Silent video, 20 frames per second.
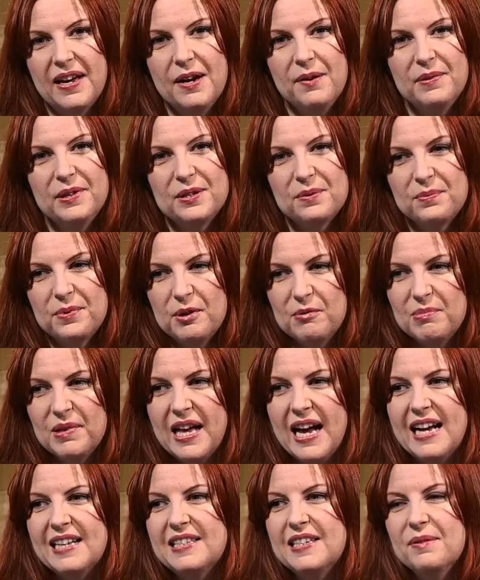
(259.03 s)
It was a real
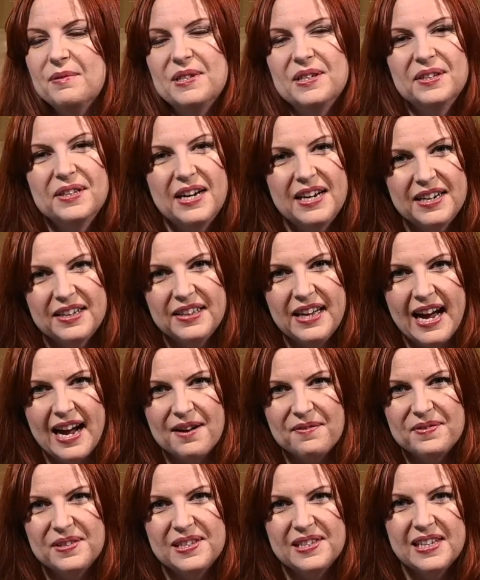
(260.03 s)
blast. It was a lot of
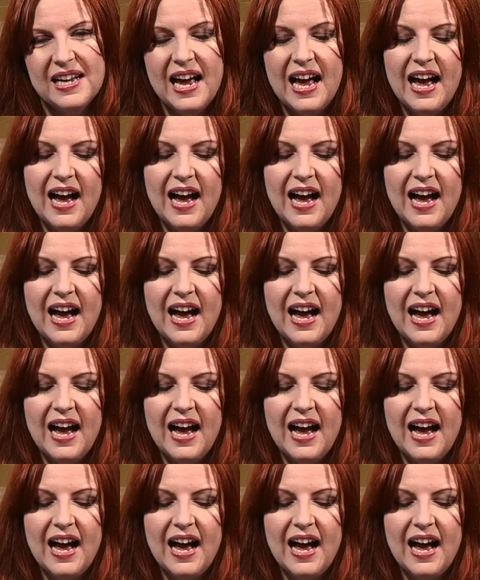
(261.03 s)
laughs.